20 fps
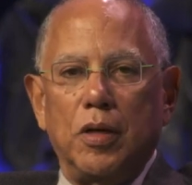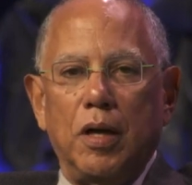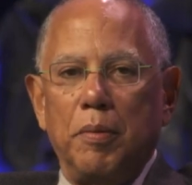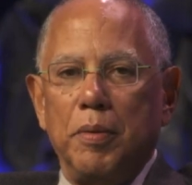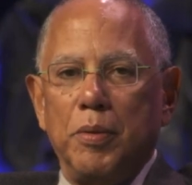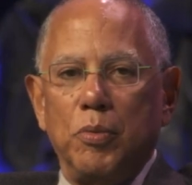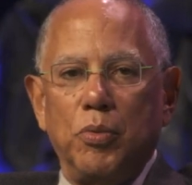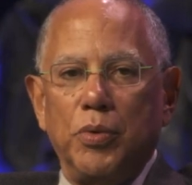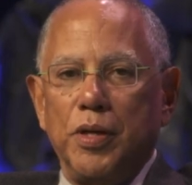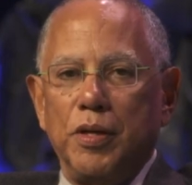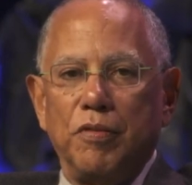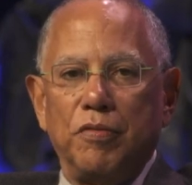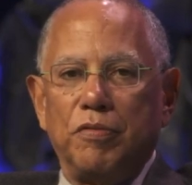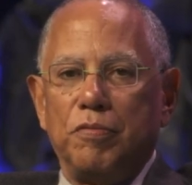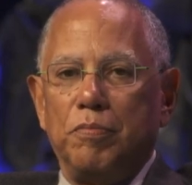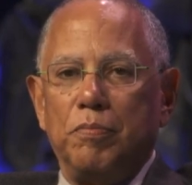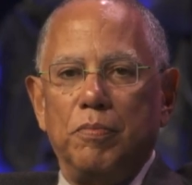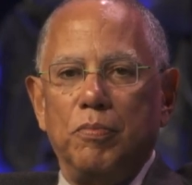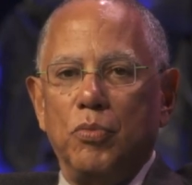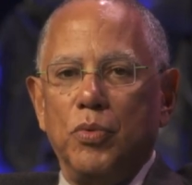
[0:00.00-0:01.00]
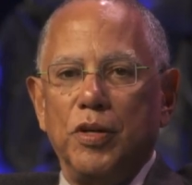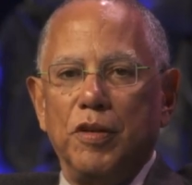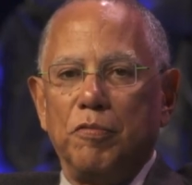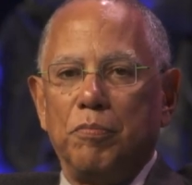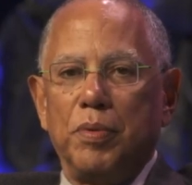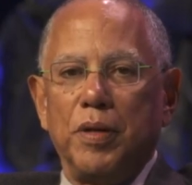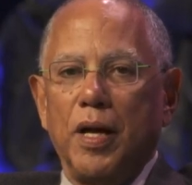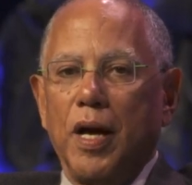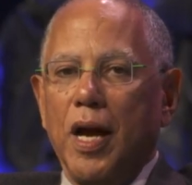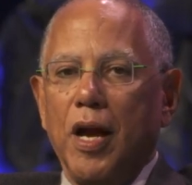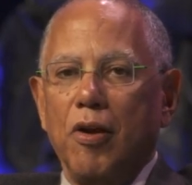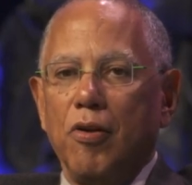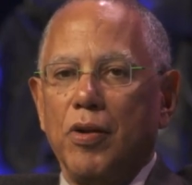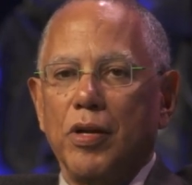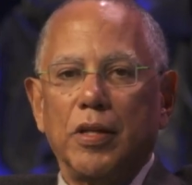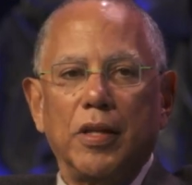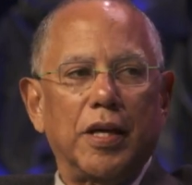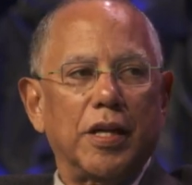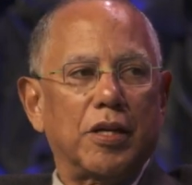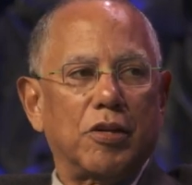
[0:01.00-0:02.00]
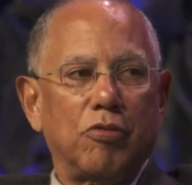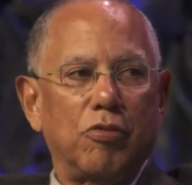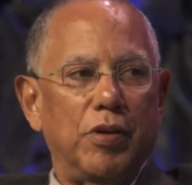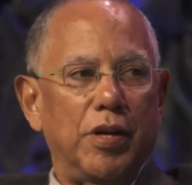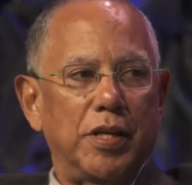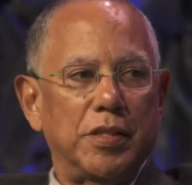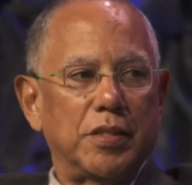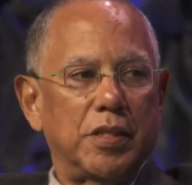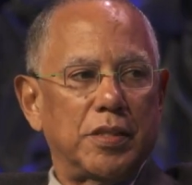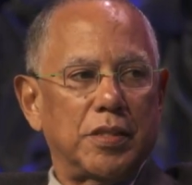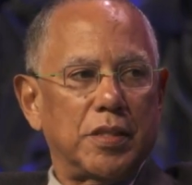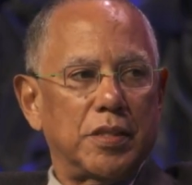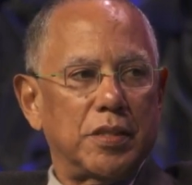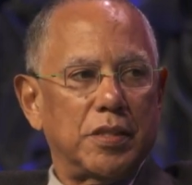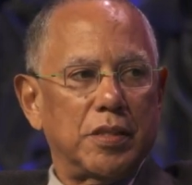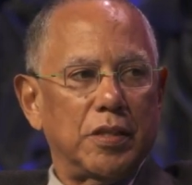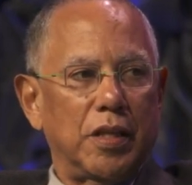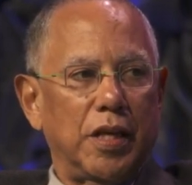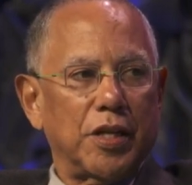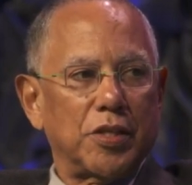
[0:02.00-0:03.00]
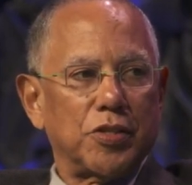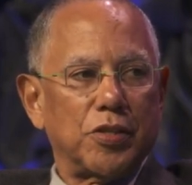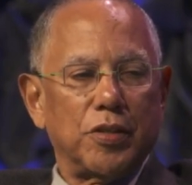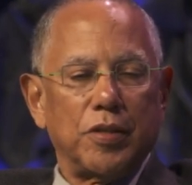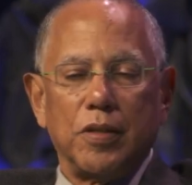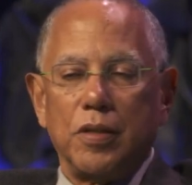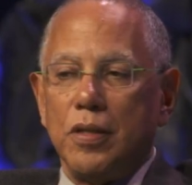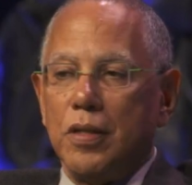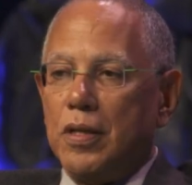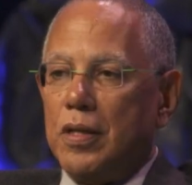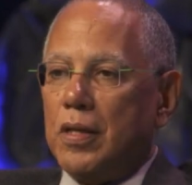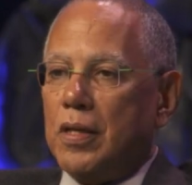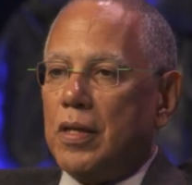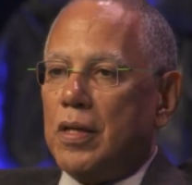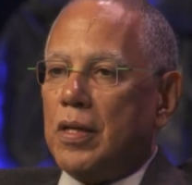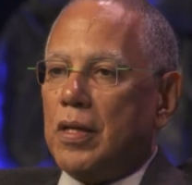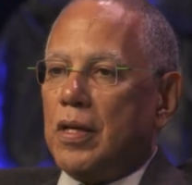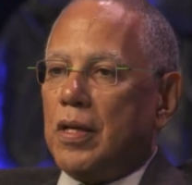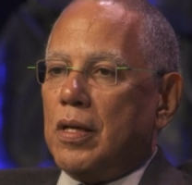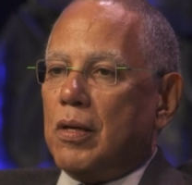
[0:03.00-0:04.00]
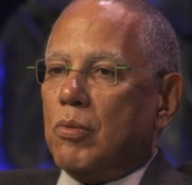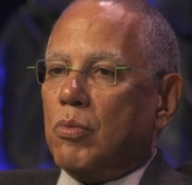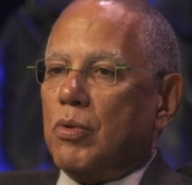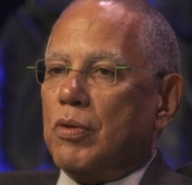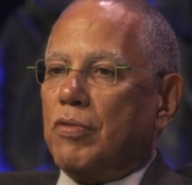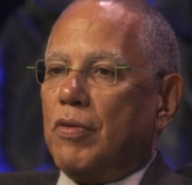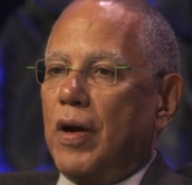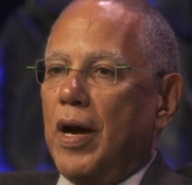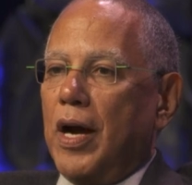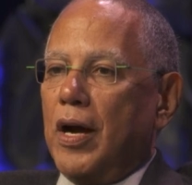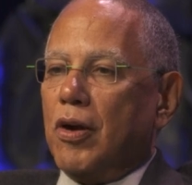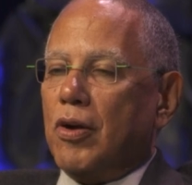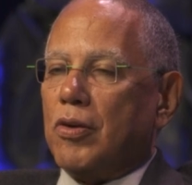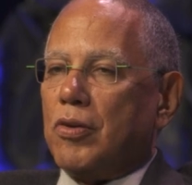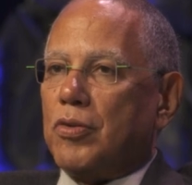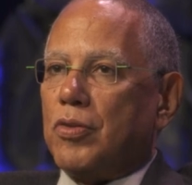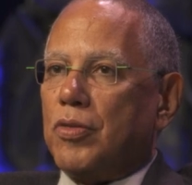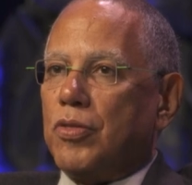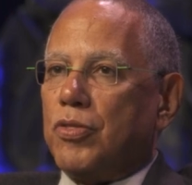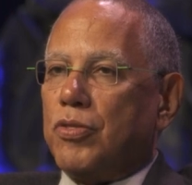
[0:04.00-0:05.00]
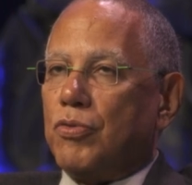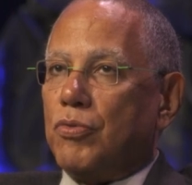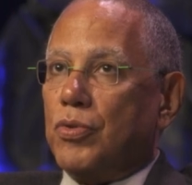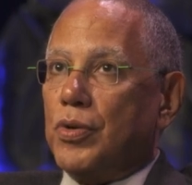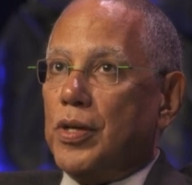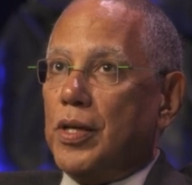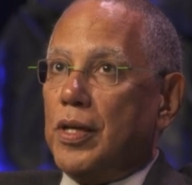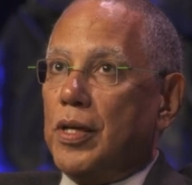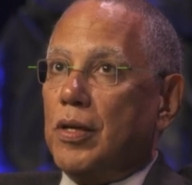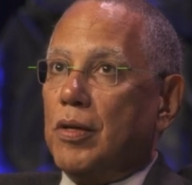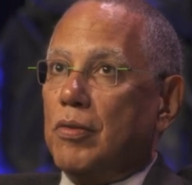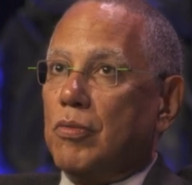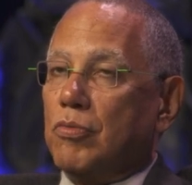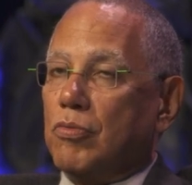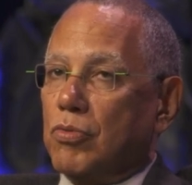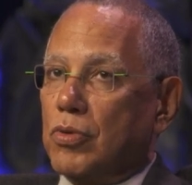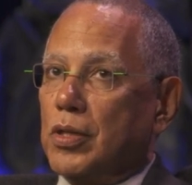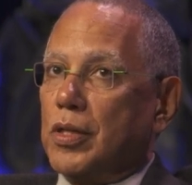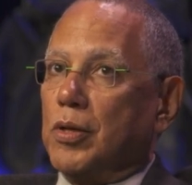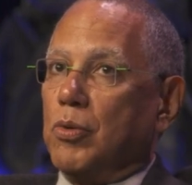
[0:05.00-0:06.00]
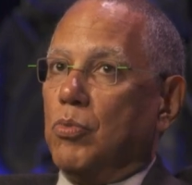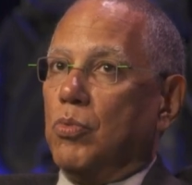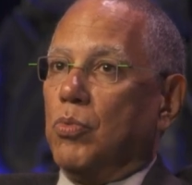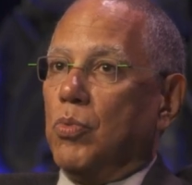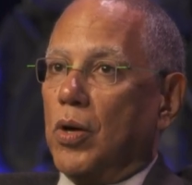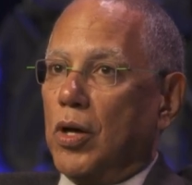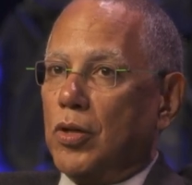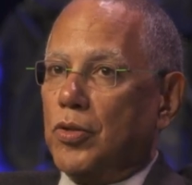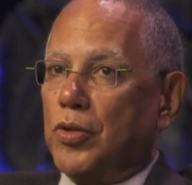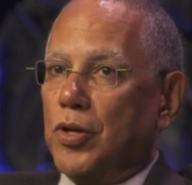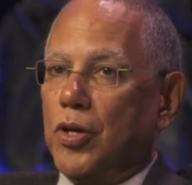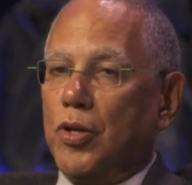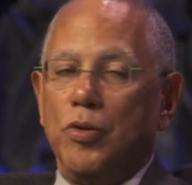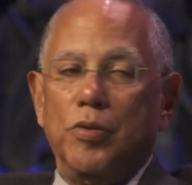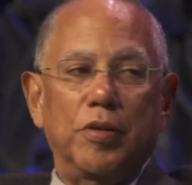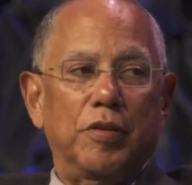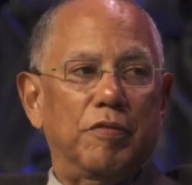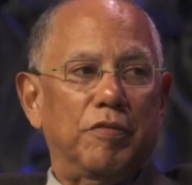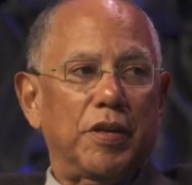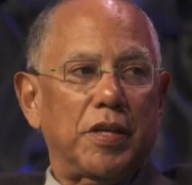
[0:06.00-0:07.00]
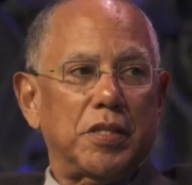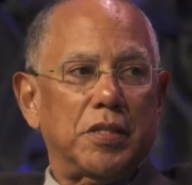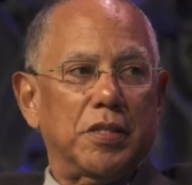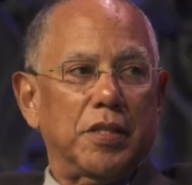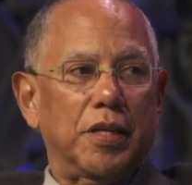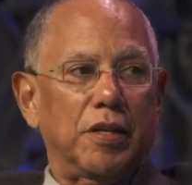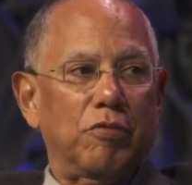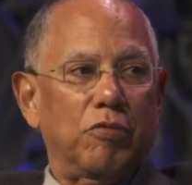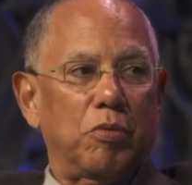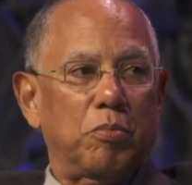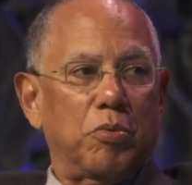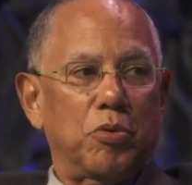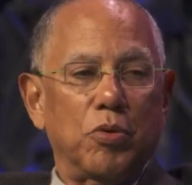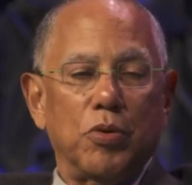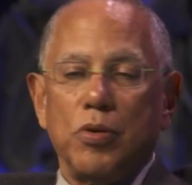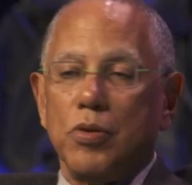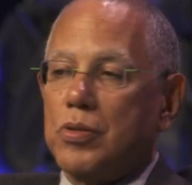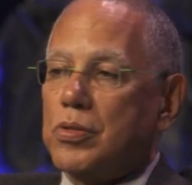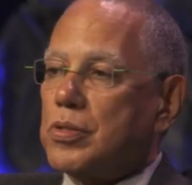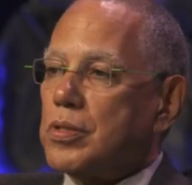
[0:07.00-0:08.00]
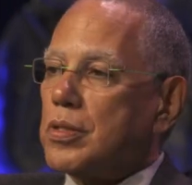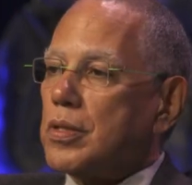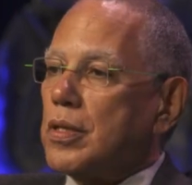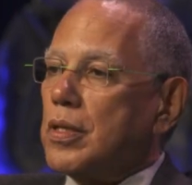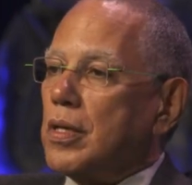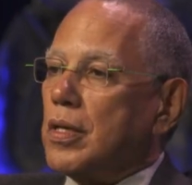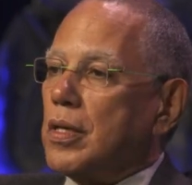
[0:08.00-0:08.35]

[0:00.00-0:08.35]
I mean, we have we have been hiring like crazy since the election. We've hired three really well-known investigative reporters.